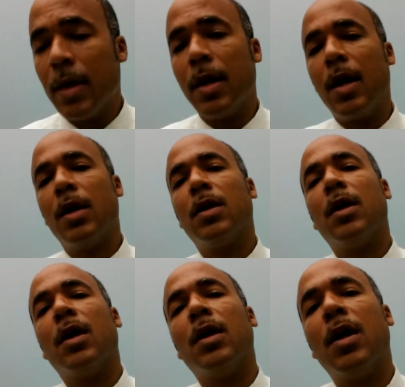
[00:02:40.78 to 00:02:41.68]
Then
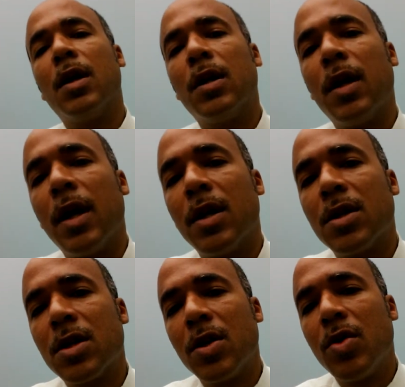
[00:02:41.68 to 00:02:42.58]
another thing,
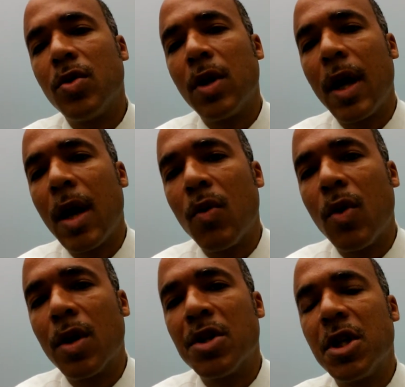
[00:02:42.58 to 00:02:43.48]
this is a new thing I
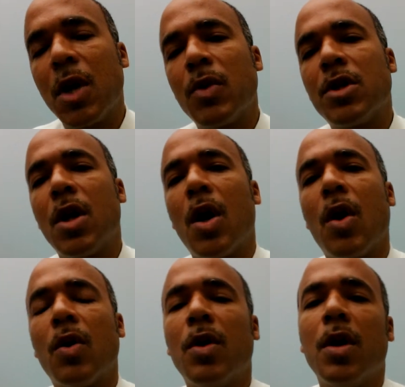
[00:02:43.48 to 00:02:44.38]
want to share with
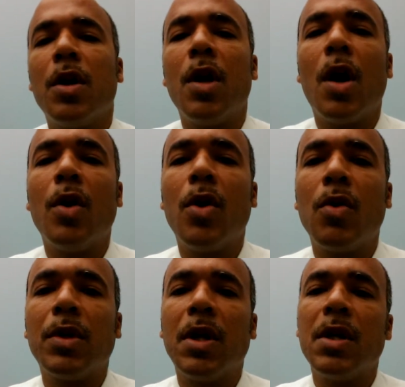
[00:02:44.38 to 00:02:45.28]
y'all. Y'all know
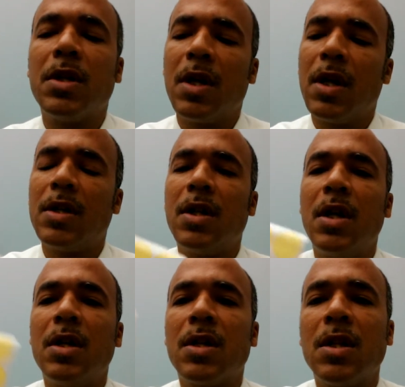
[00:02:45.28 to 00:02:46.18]
what these is.
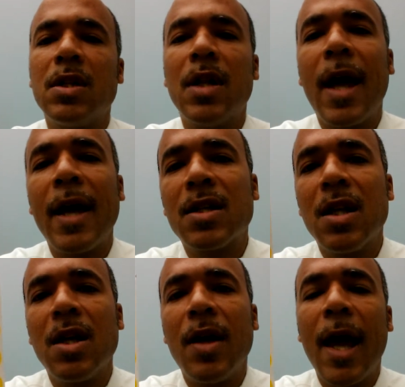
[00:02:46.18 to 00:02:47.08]
These nice
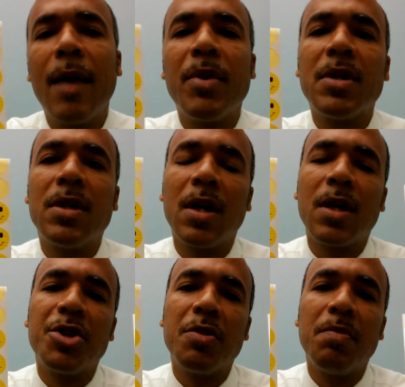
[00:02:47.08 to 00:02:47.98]
little happy
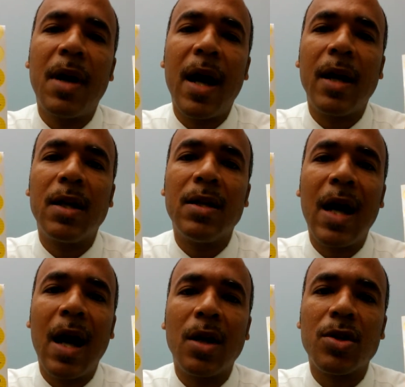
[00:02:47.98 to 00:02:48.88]
stickers you buy at the
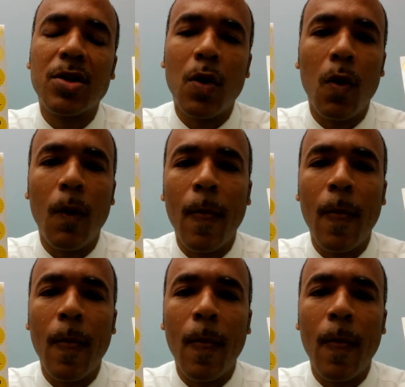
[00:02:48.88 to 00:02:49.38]
dollar store.